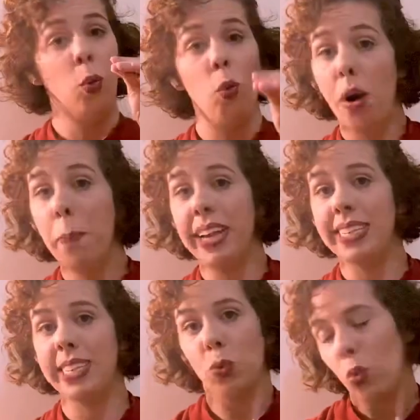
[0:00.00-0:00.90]
What
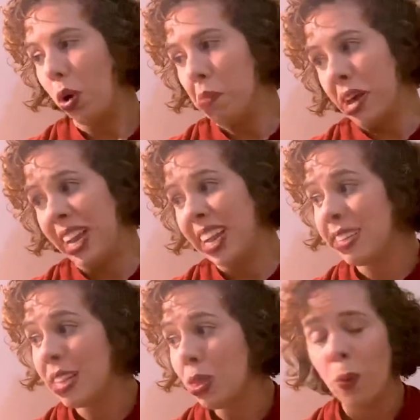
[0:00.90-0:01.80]
makes a woman? Is
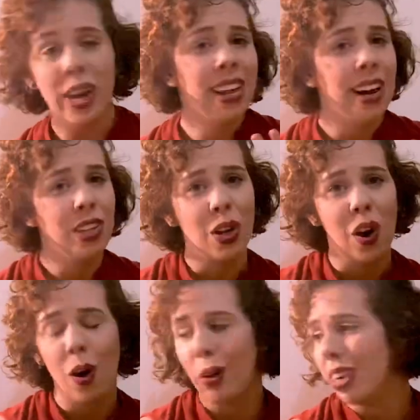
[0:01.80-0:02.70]
it the way that I
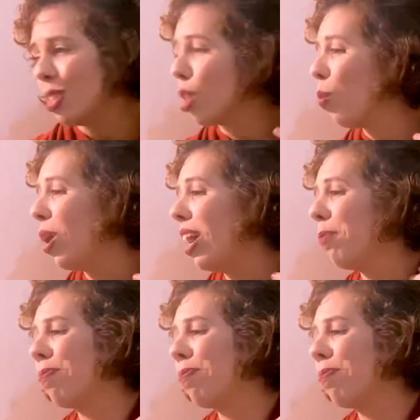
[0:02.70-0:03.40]
talk? Is it the way